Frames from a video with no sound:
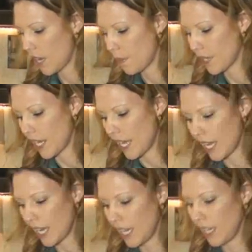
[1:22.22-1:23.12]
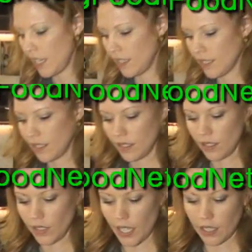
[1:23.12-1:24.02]
I'm going to add
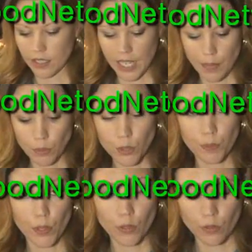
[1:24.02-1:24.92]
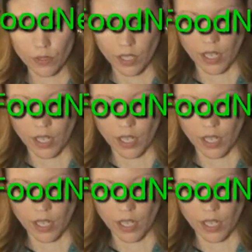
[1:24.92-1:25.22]
like a tablespoon